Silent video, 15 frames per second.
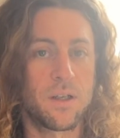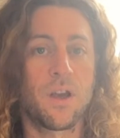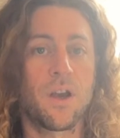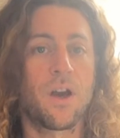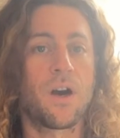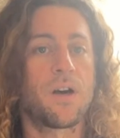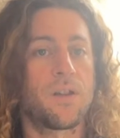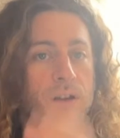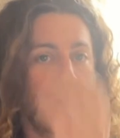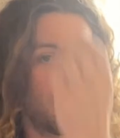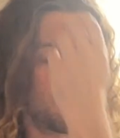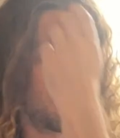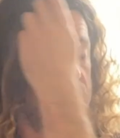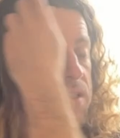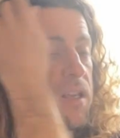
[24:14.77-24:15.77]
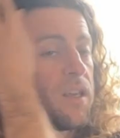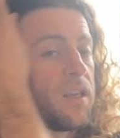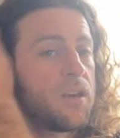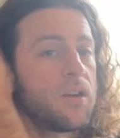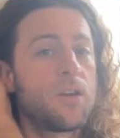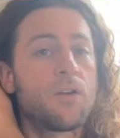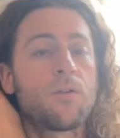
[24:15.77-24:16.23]
the consensus. Thank
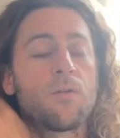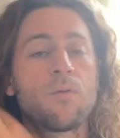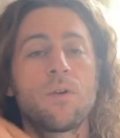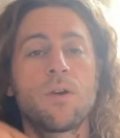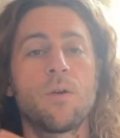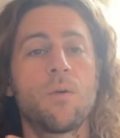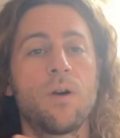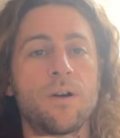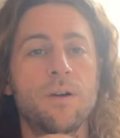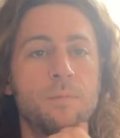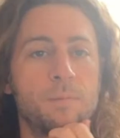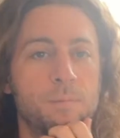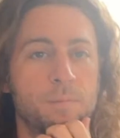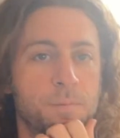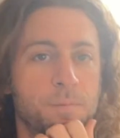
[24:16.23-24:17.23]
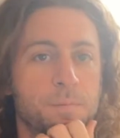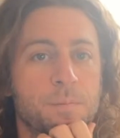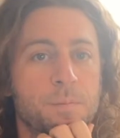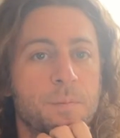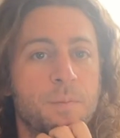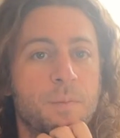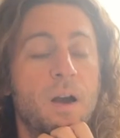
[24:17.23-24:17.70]
you. You're welcome.
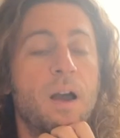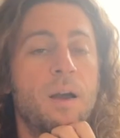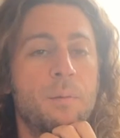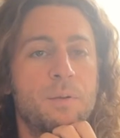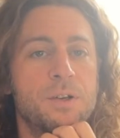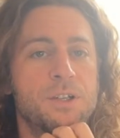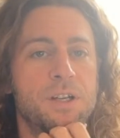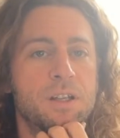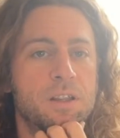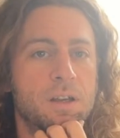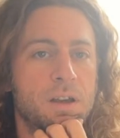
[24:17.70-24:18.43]
I appreciate